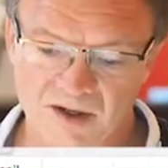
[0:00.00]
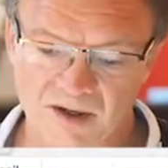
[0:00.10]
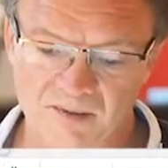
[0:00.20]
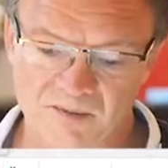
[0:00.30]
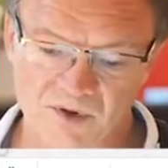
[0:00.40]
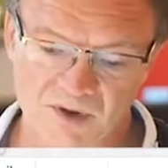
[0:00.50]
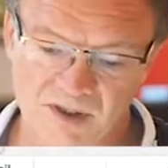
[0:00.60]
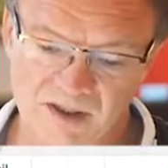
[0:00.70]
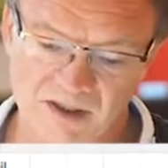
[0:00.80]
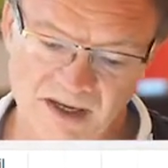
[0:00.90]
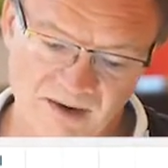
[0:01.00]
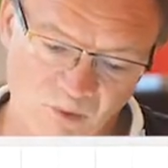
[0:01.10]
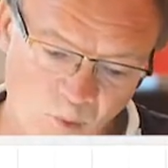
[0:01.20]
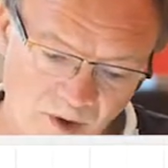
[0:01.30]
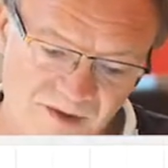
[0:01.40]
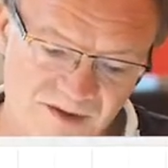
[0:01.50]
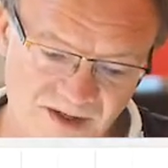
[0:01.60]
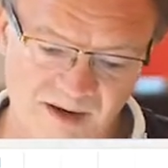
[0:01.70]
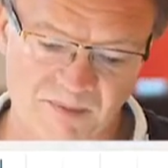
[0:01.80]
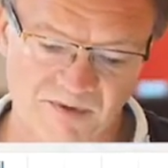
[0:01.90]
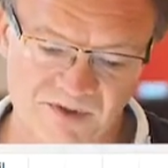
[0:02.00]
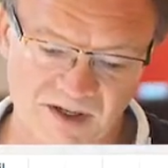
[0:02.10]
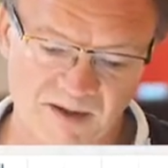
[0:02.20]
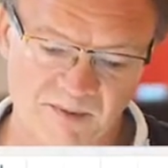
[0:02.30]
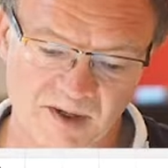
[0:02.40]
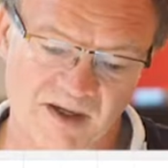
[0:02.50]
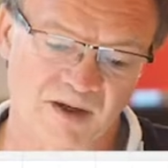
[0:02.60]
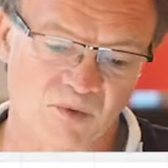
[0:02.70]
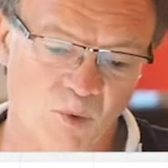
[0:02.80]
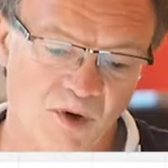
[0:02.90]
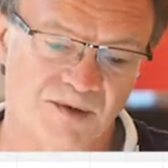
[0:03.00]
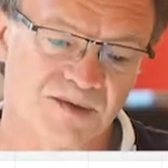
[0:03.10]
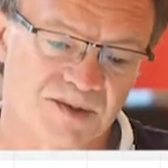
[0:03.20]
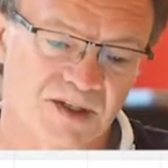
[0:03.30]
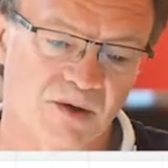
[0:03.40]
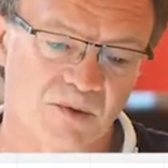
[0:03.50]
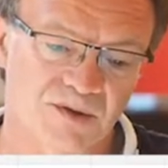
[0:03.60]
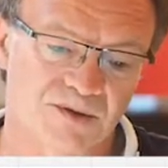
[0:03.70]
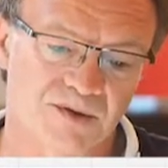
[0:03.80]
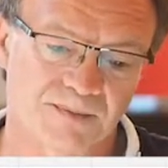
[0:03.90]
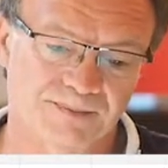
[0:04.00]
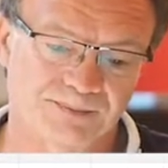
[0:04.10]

You can have one type of timer in one sequence.